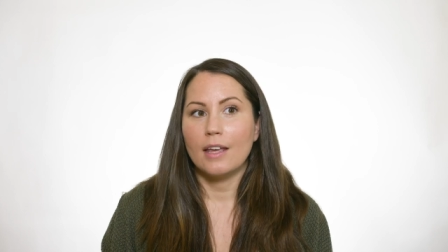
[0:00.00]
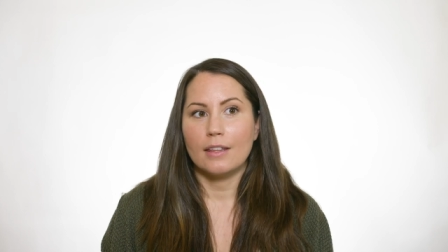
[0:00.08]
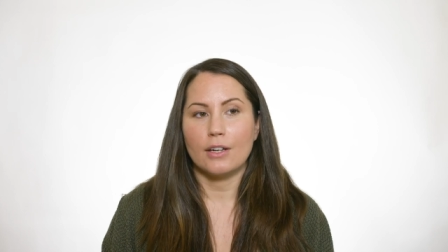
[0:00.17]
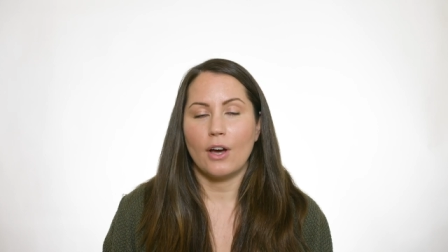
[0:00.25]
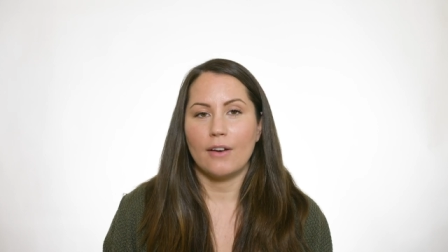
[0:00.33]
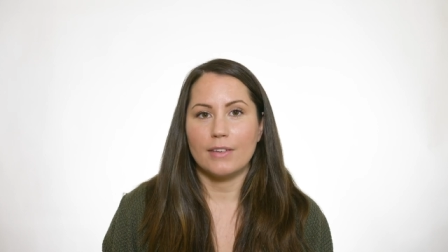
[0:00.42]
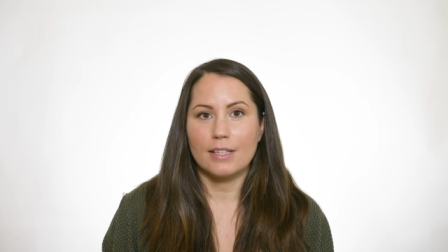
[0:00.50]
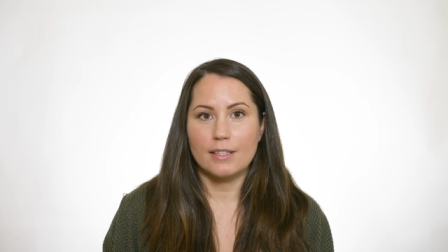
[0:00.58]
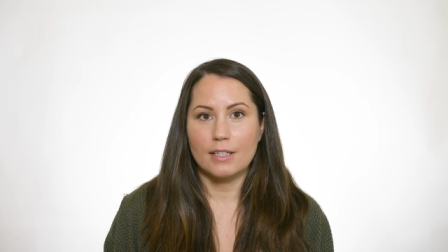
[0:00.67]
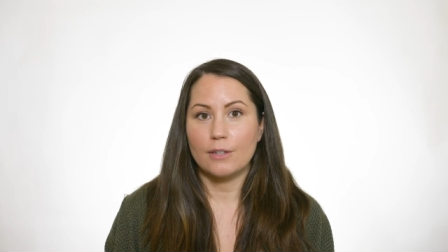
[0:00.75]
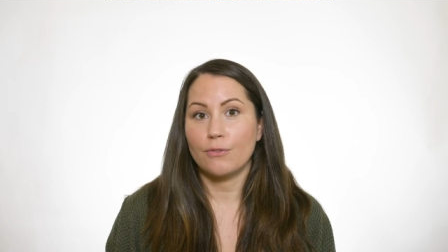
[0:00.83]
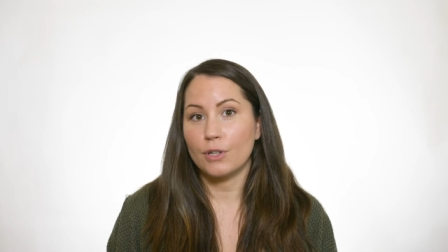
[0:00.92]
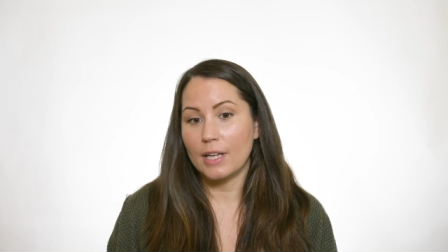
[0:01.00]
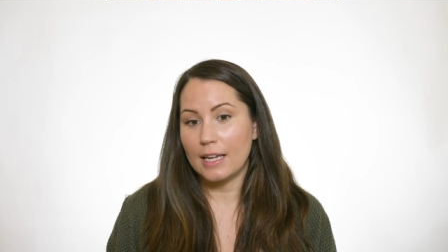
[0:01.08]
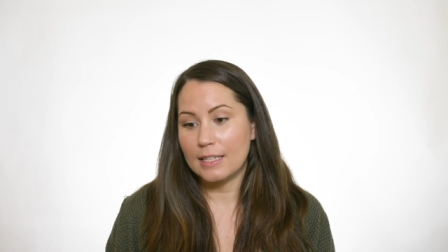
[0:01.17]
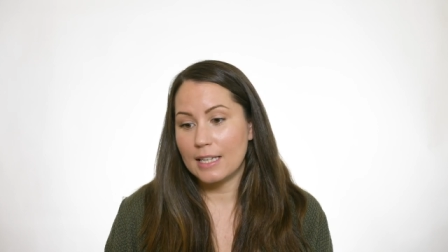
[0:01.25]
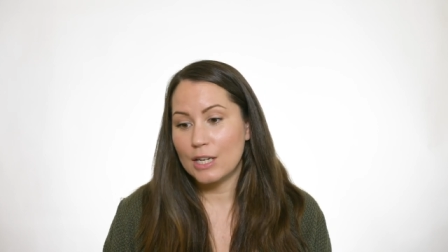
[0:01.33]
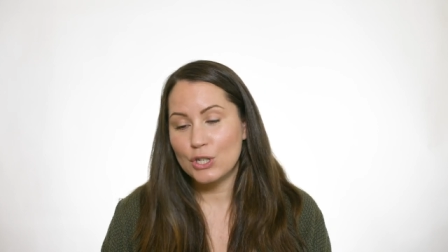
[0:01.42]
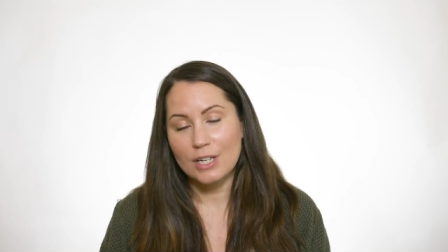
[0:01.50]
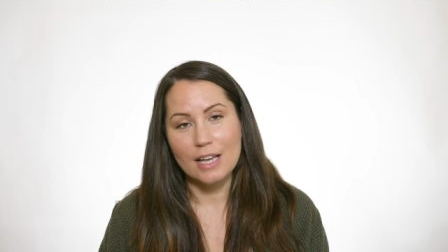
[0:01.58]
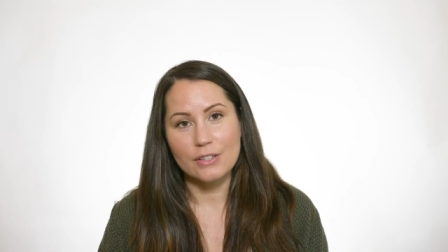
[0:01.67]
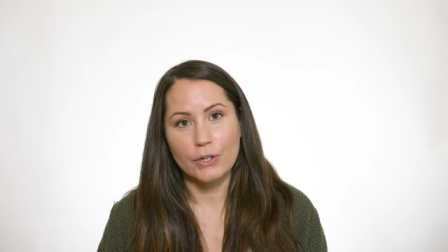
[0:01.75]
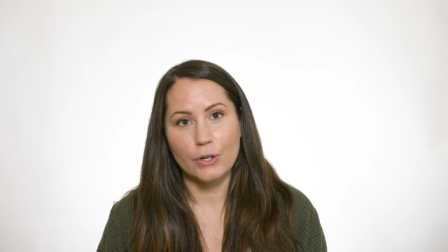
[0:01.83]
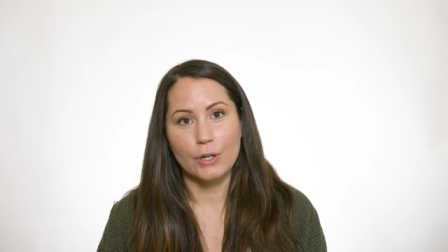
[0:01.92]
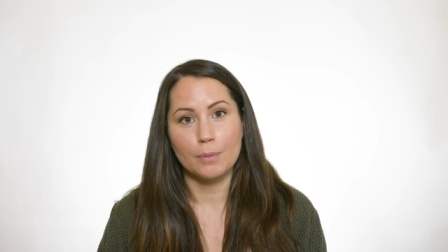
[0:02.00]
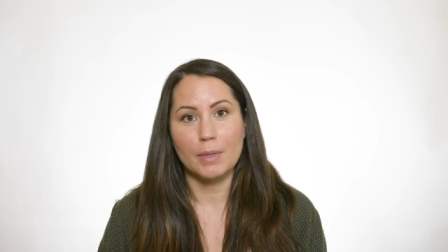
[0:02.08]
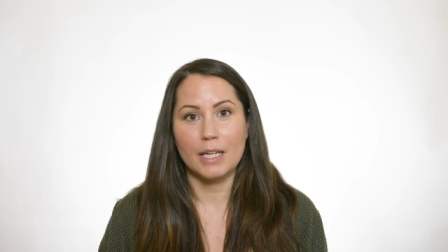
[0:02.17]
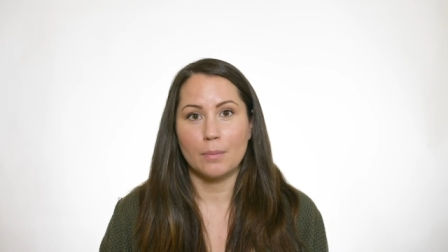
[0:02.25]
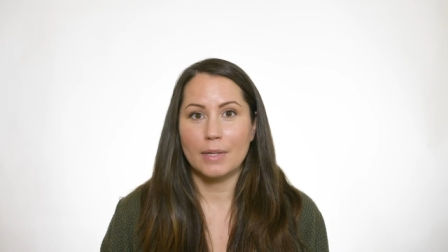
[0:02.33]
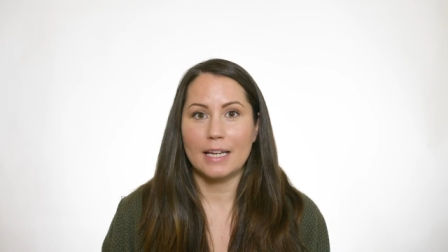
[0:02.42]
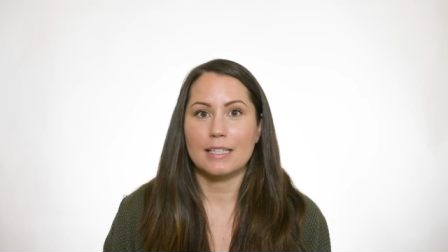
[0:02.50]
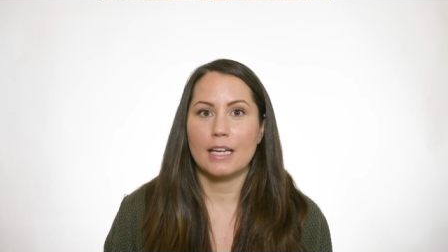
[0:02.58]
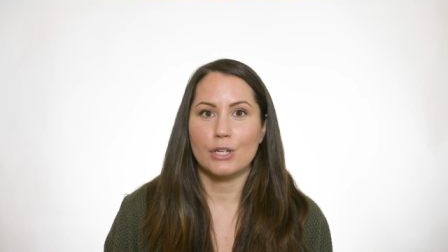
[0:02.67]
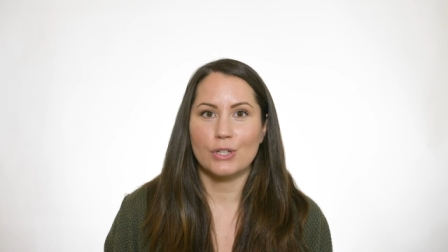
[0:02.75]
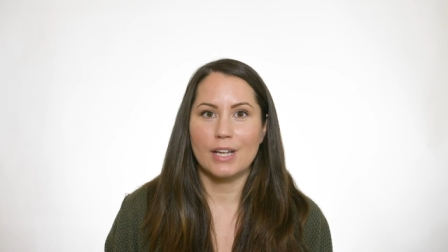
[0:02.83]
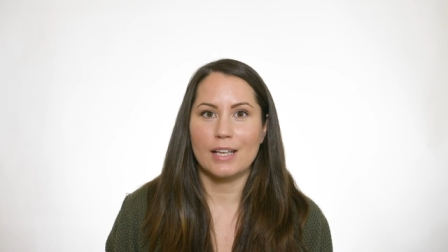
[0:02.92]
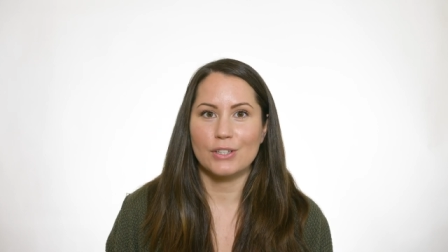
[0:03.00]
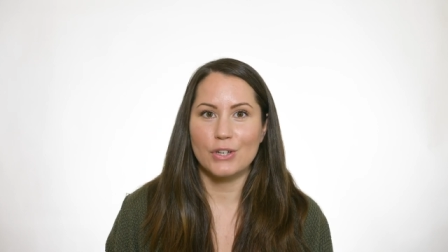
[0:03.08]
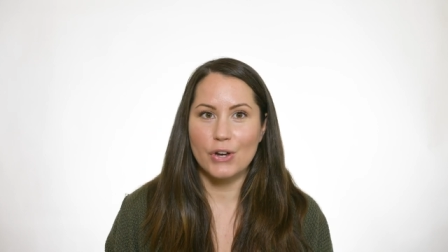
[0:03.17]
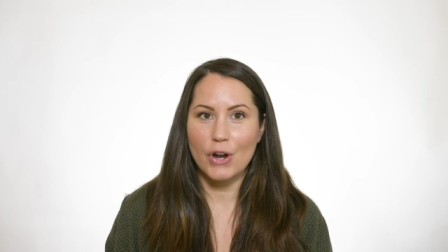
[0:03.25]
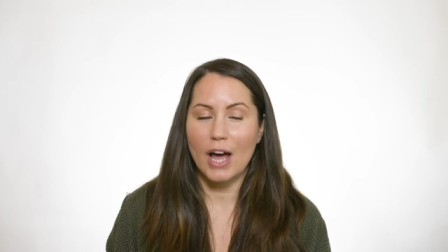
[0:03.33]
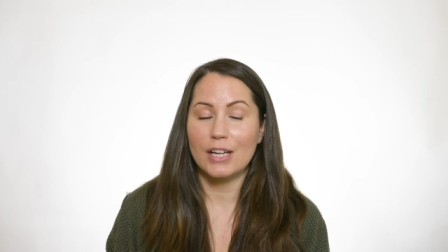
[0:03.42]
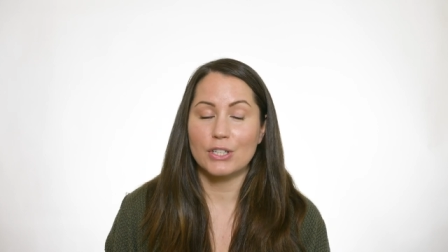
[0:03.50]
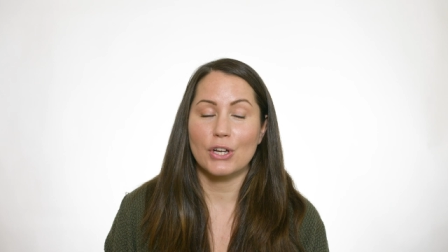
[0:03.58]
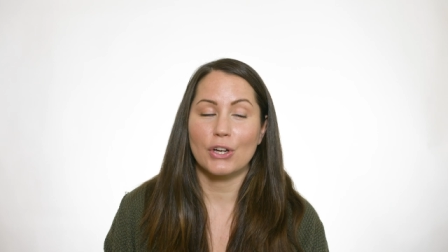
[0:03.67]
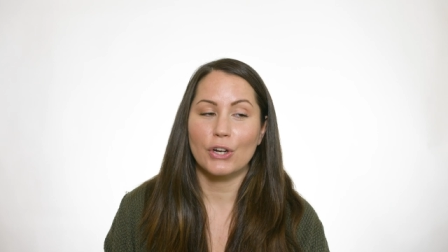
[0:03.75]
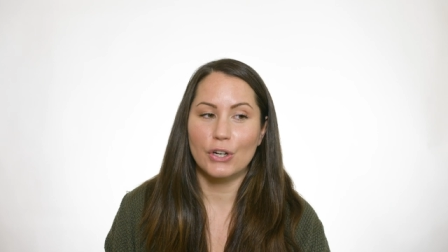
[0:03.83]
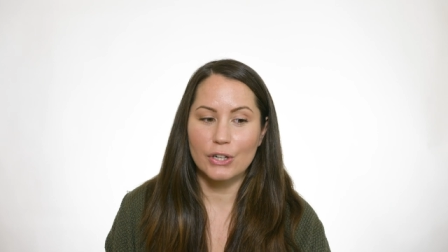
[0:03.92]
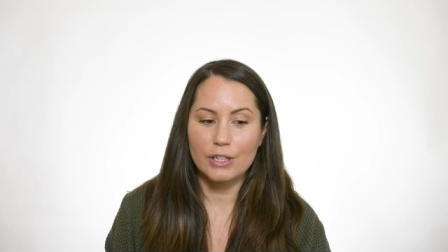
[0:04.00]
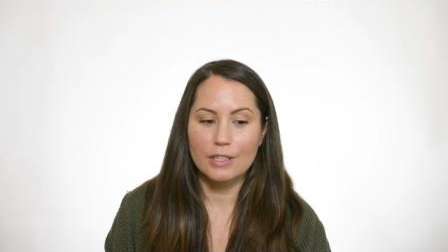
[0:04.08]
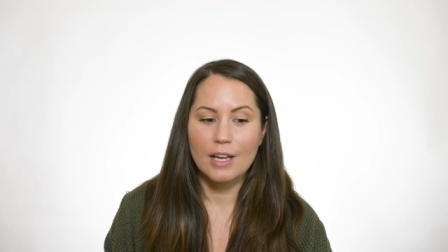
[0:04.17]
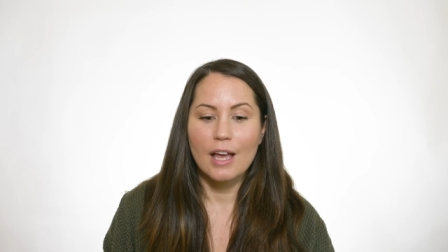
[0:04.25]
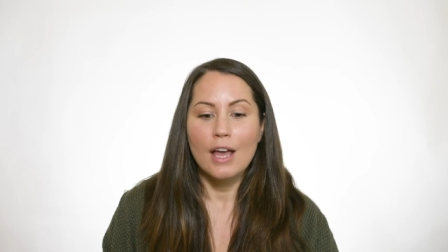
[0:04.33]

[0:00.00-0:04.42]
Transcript: then obviously fertilization has occurred, but implantation has not occurred.